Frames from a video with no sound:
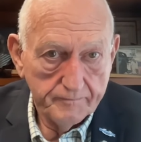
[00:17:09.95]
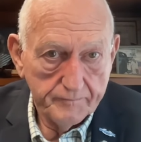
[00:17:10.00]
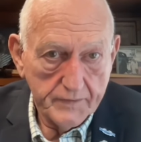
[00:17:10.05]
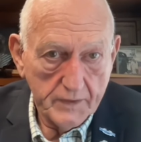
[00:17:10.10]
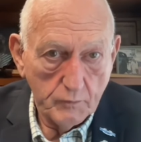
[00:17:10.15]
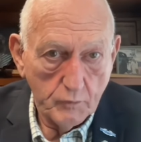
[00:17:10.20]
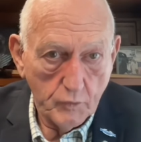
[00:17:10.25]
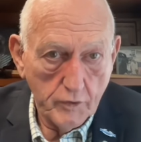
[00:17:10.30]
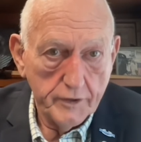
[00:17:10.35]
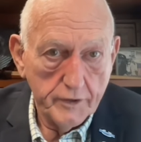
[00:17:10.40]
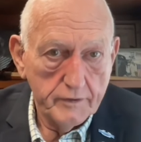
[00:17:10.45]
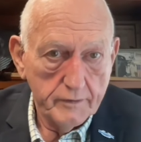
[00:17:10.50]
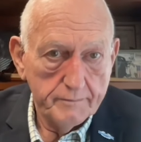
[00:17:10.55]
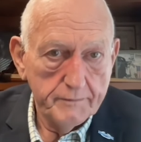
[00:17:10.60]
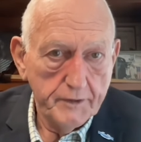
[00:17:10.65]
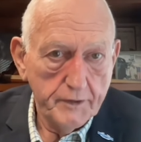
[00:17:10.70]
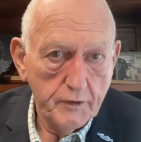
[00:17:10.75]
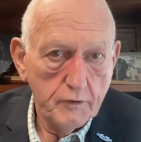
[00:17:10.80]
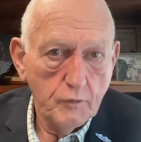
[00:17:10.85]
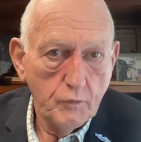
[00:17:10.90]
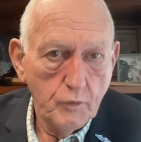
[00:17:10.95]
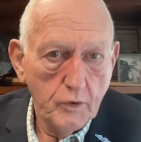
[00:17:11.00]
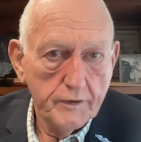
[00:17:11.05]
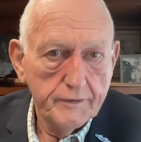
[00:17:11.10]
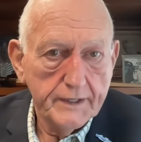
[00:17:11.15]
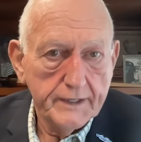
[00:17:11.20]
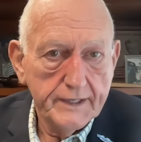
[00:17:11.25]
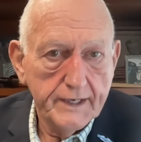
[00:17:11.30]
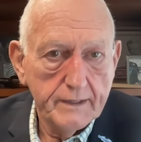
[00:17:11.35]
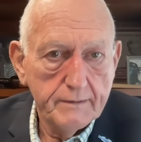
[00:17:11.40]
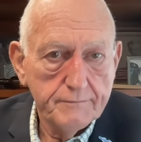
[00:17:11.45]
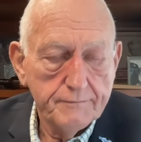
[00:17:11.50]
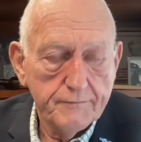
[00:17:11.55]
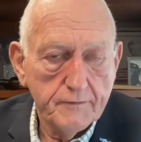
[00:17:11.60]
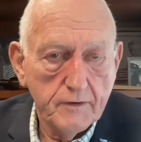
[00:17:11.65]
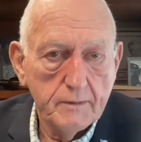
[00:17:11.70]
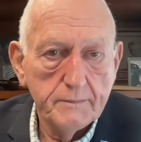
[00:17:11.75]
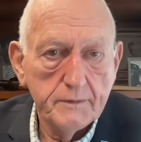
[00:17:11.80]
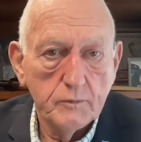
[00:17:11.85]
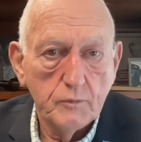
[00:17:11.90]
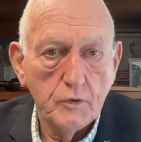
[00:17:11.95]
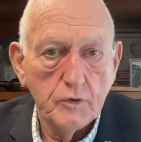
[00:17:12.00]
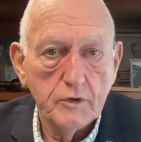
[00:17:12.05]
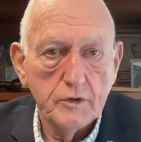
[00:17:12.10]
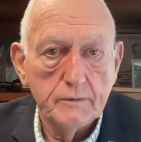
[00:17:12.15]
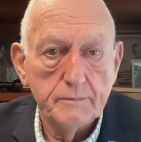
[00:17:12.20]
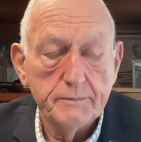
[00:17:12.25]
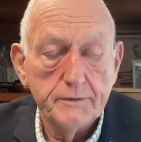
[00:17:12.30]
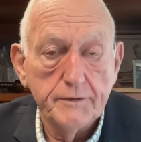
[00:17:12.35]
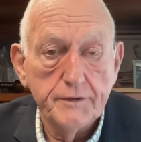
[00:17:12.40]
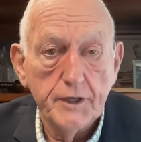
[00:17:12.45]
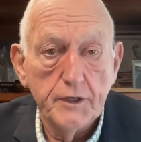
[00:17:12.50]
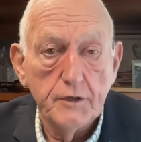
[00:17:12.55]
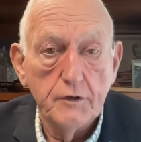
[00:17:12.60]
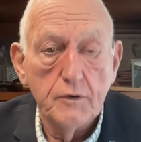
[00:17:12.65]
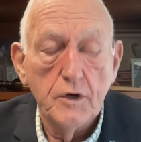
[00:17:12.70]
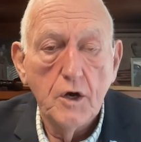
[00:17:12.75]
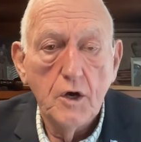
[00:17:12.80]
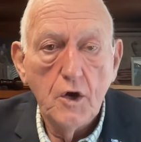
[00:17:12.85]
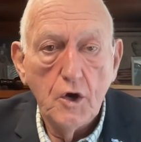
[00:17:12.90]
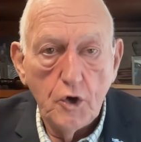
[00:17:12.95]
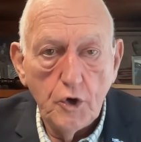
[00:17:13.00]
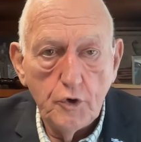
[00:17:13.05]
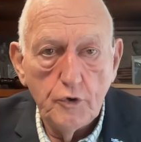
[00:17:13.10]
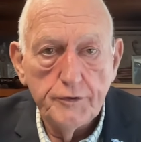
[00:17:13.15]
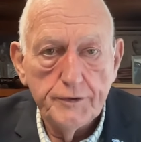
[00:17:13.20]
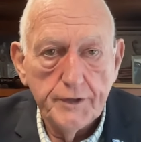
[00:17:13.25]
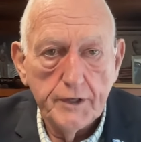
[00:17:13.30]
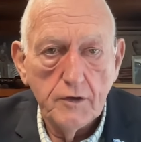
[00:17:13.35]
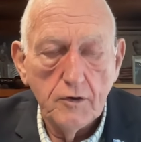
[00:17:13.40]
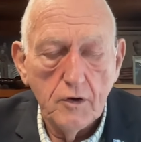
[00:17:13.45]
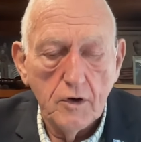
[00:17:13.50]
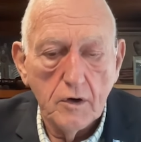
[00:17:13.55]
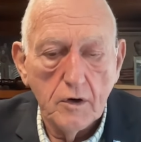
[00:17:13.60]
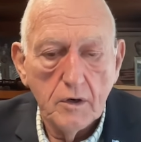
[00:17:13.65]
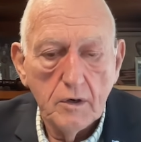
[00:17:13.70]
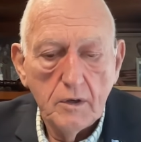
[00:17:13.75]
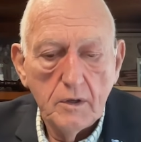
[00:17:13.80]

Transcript: They wanted them to know where they came from. They wanted them to know who they are.